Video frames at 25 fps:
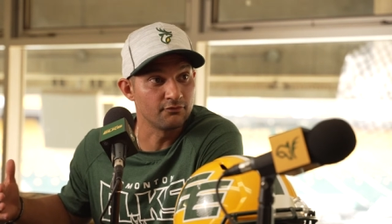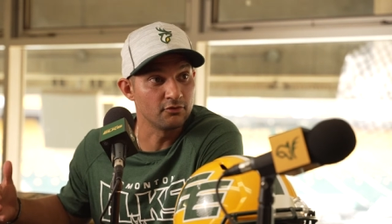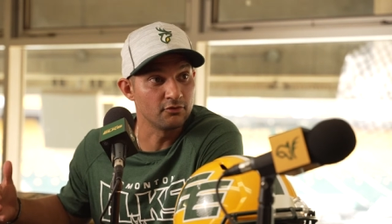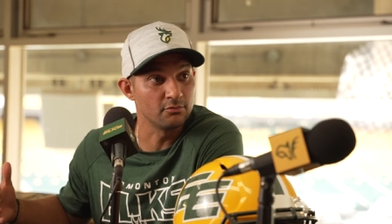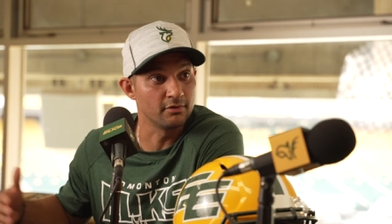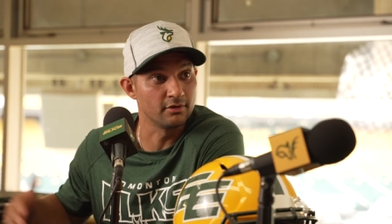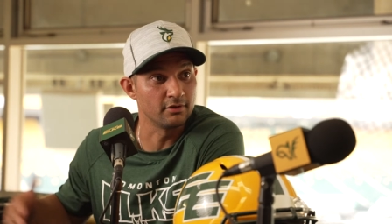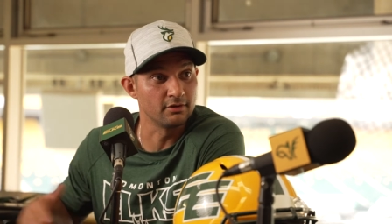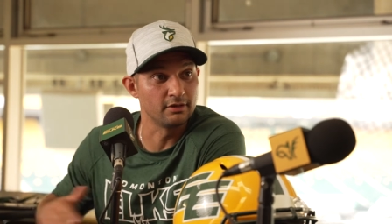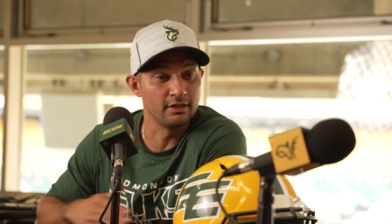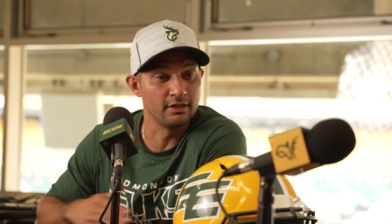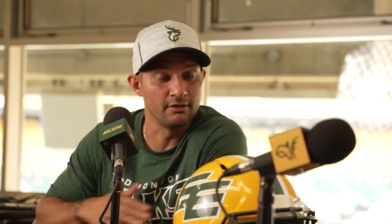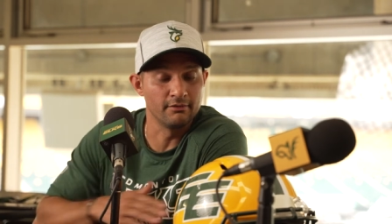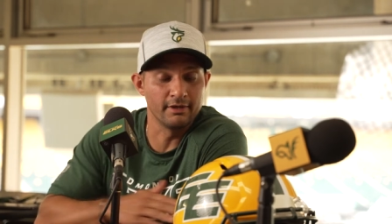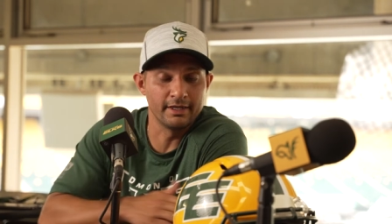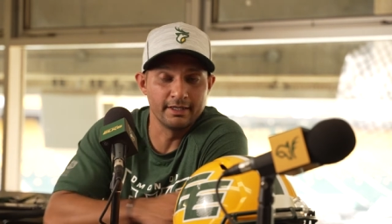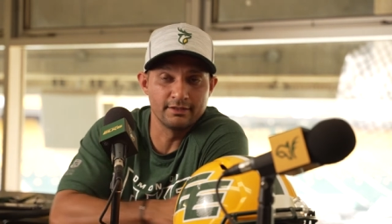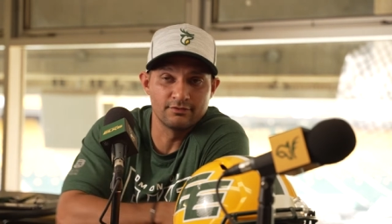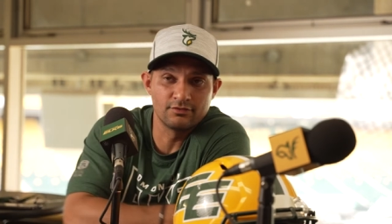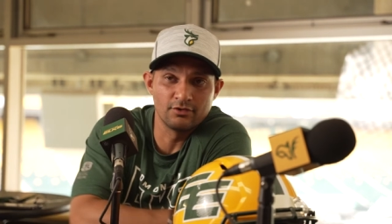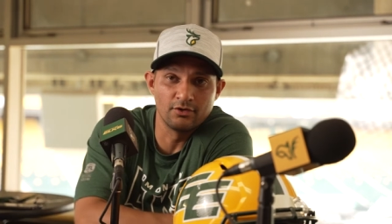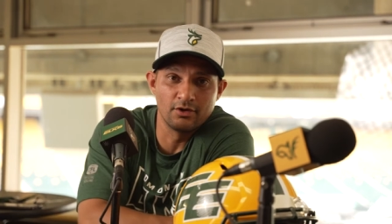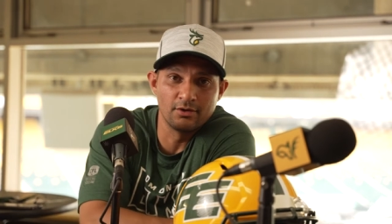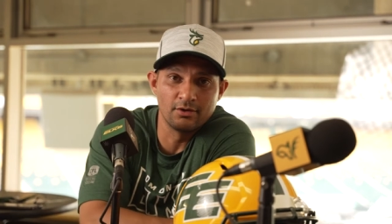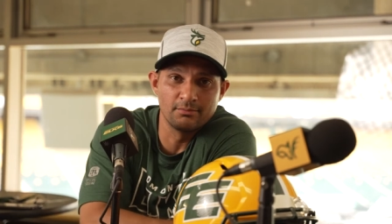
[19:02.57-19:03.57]
Football League, right?
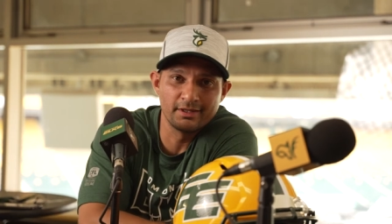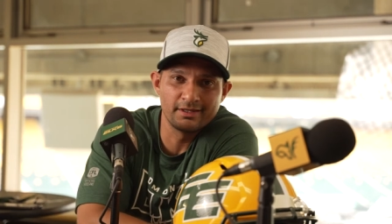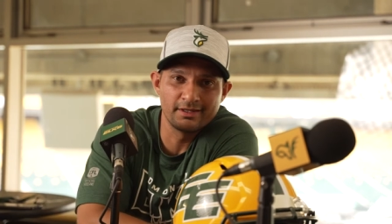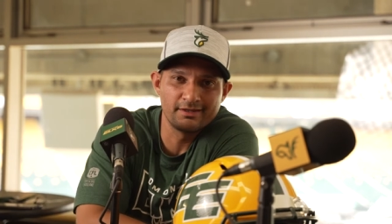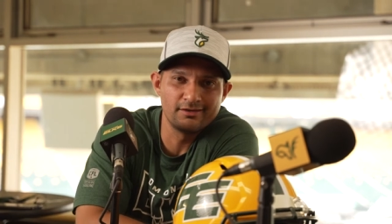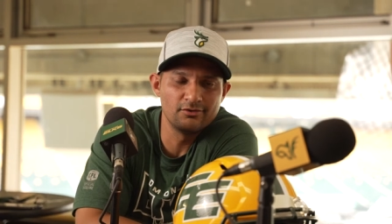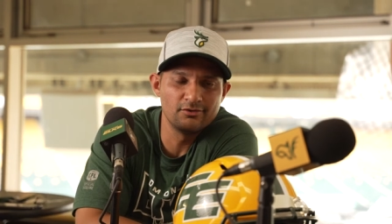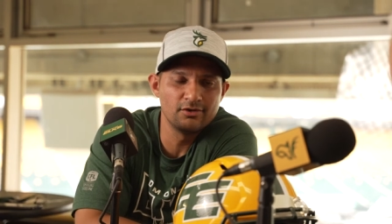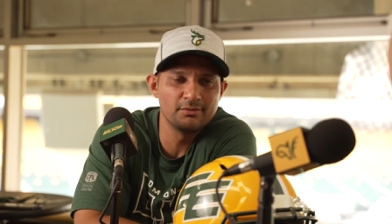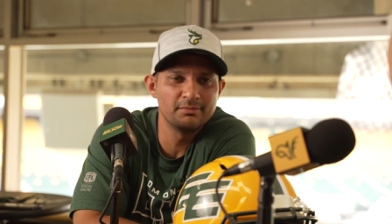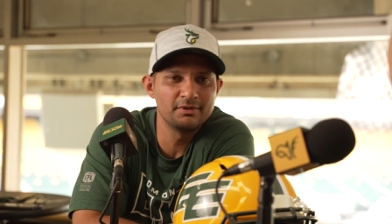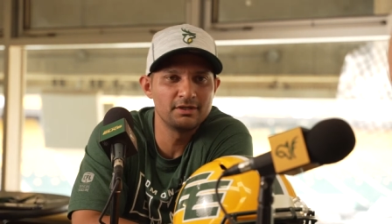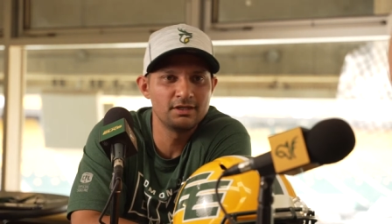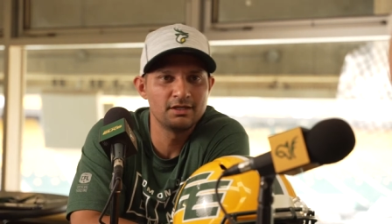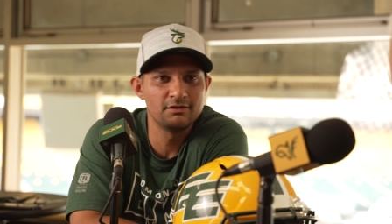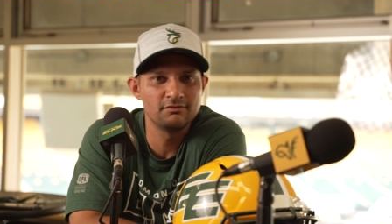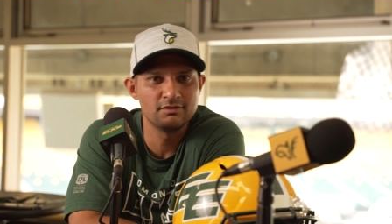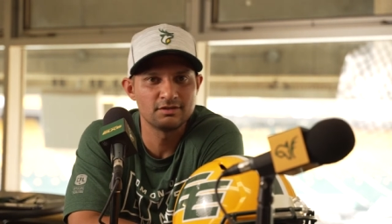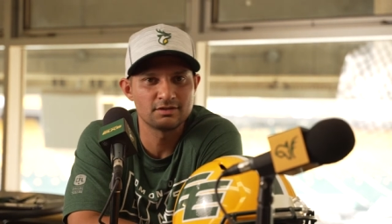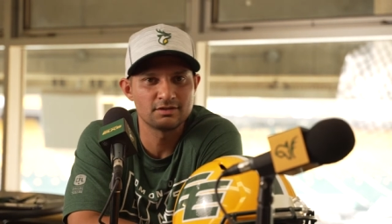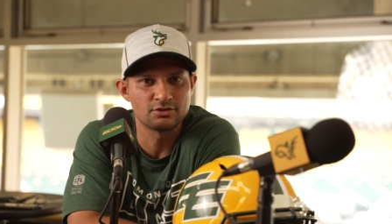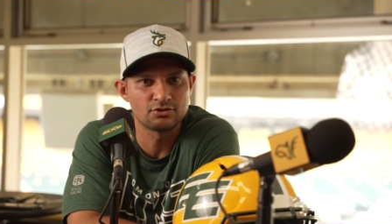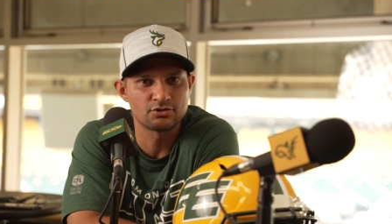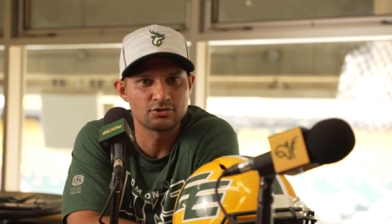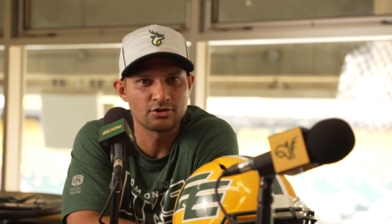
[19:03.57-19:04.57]
So I'm like, you know, I'm going to give
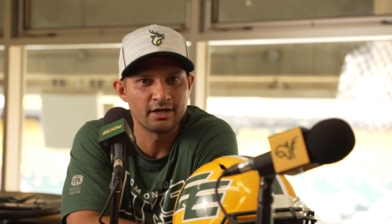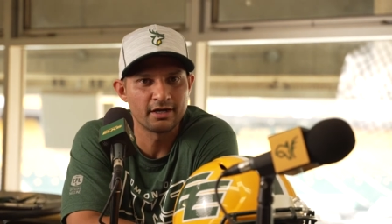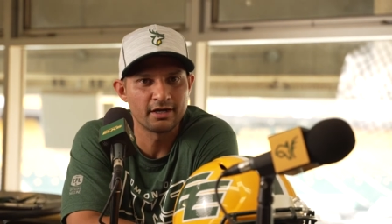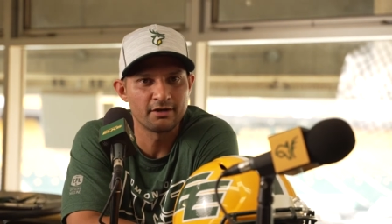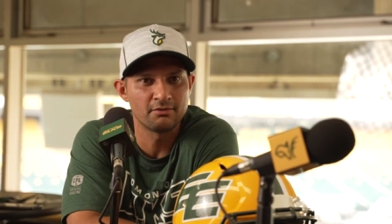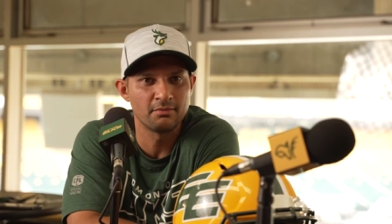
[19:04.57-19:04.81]
this a try.